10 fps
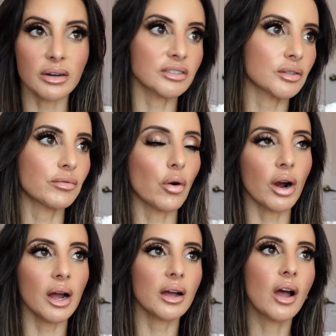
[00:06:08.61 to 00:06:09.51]

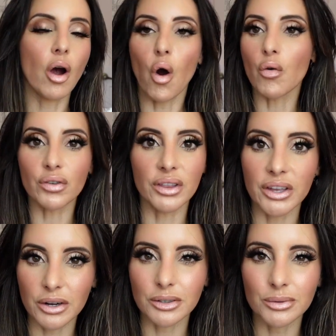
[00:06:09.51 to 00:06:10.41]
Sephora, over the
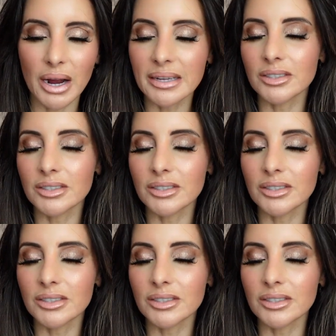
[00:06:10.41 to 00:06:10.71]
years, right?